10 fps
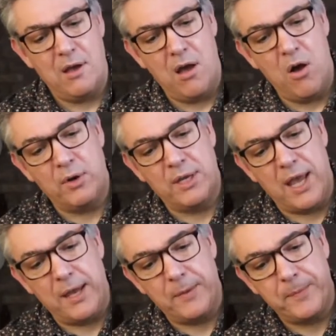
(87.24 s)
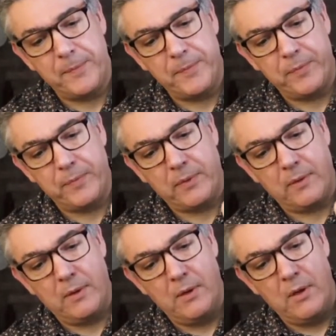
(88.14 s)
Okay.
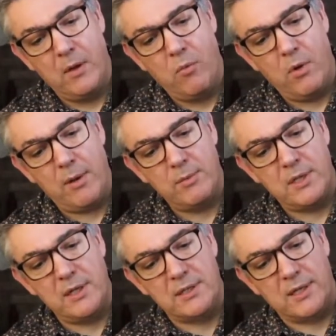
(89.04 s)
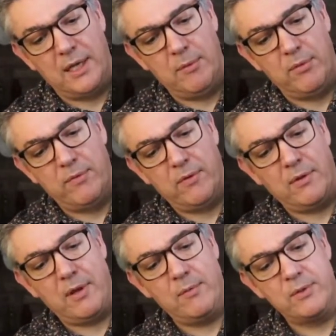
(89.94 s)
What I was going to say
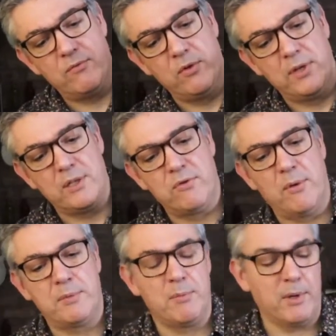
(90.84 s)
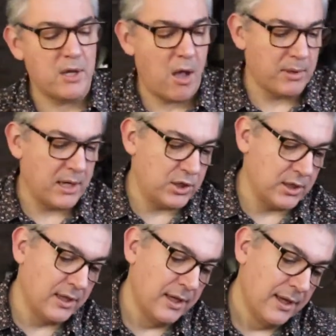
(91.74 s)
before I was rudely interrupted by
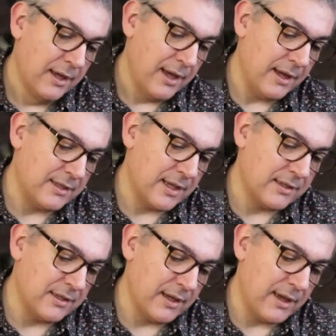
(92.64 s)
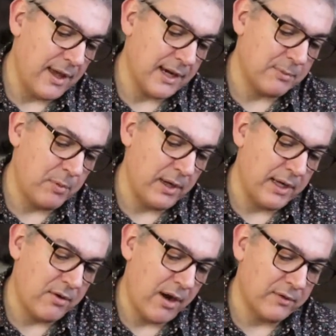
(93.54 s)
carbonation, it says that expertly
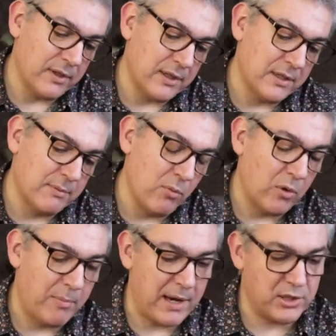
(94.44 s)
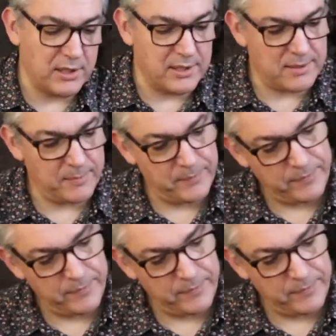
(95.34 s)
crafted in small batches.